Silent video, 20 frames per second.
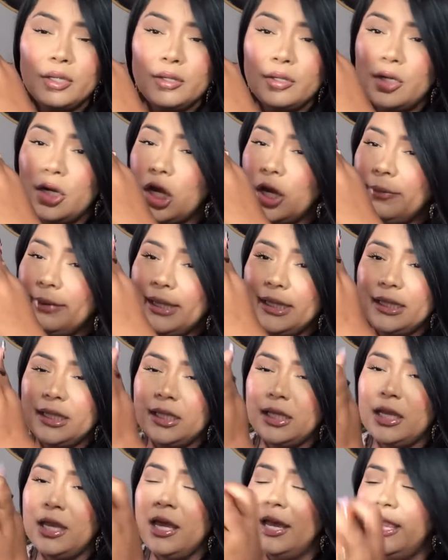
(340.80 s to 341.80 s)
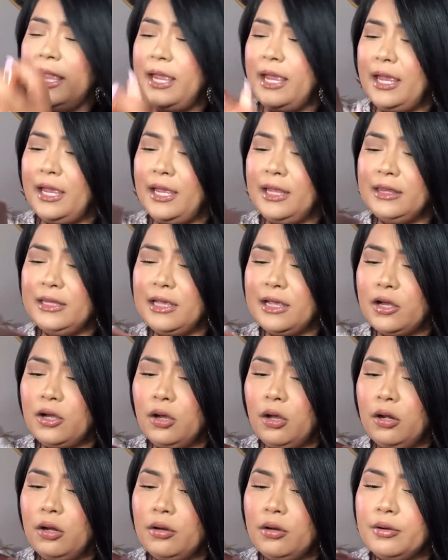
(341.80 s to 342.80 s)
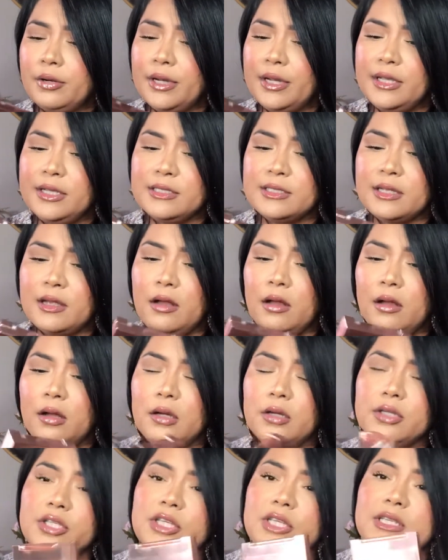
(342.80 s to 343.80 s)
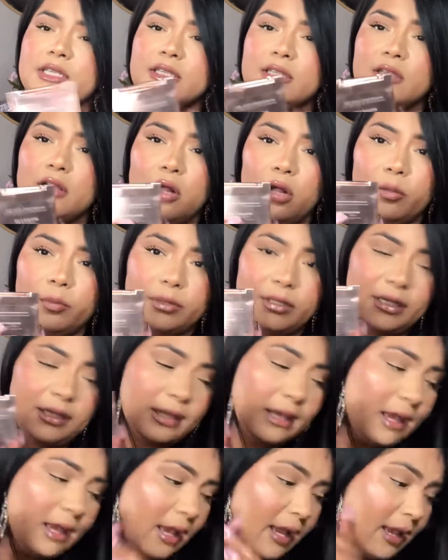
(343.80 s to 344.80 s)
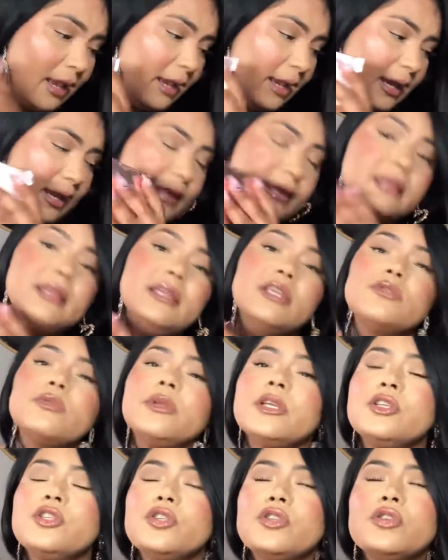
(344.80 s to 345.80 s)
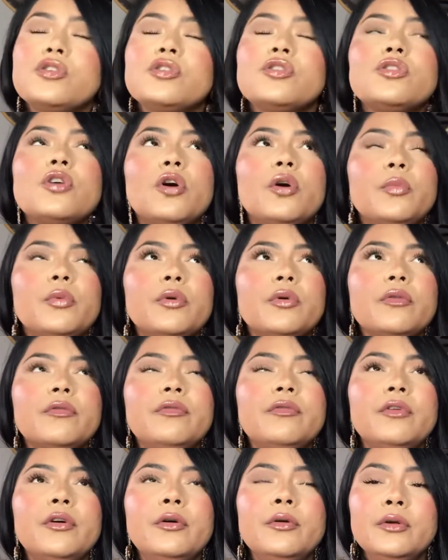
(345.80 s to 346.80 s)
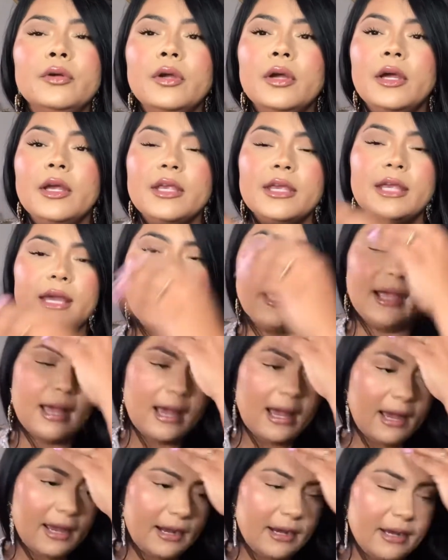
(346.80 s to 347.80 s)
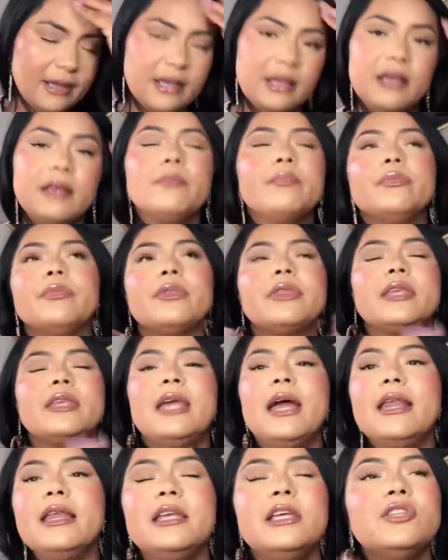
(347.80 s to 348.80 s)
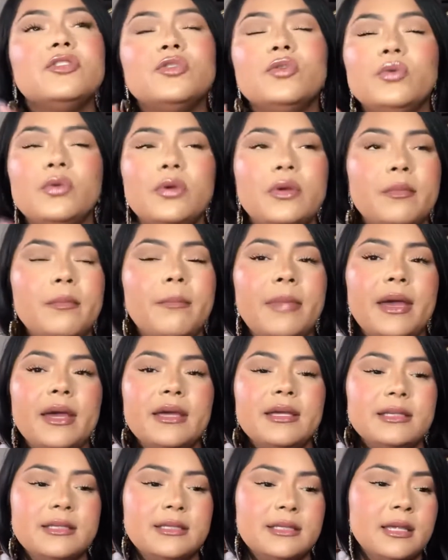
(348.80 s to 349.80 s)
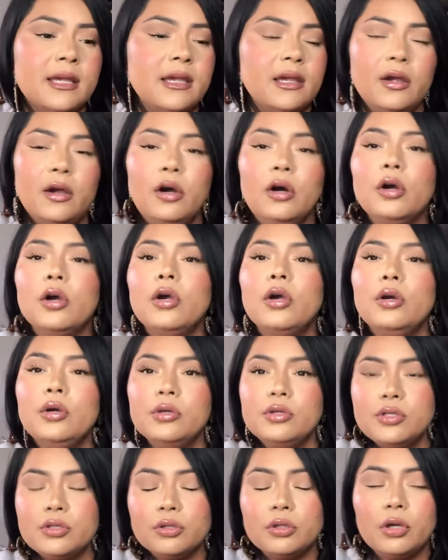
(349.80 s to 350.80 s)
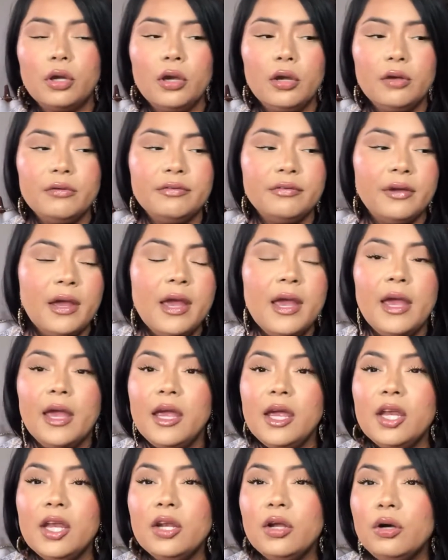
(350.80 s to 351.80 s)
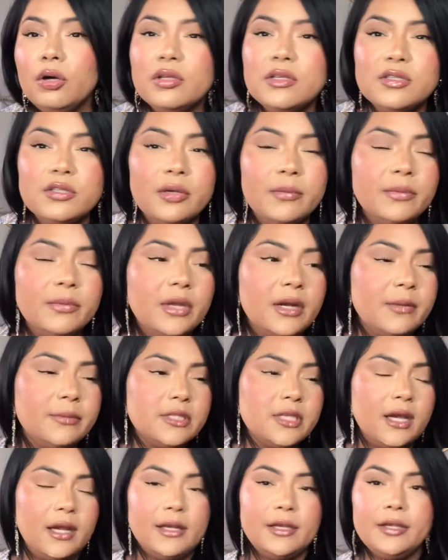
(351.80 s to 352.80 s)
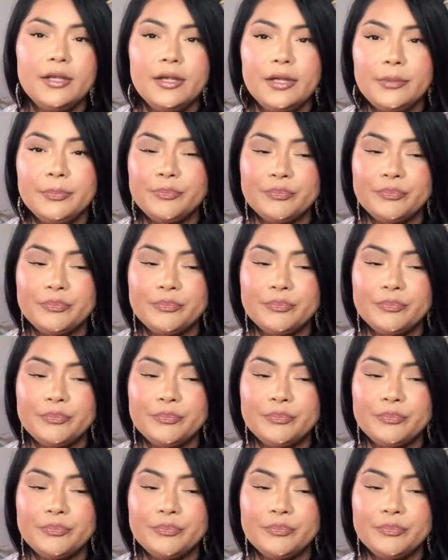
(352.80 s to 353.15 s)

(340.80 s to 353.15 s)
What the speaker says: Love it. And the color is called Cheese Sculpted, and this one is so beautiful. You need to invest on good stuff, and all the stuff that I'm telling you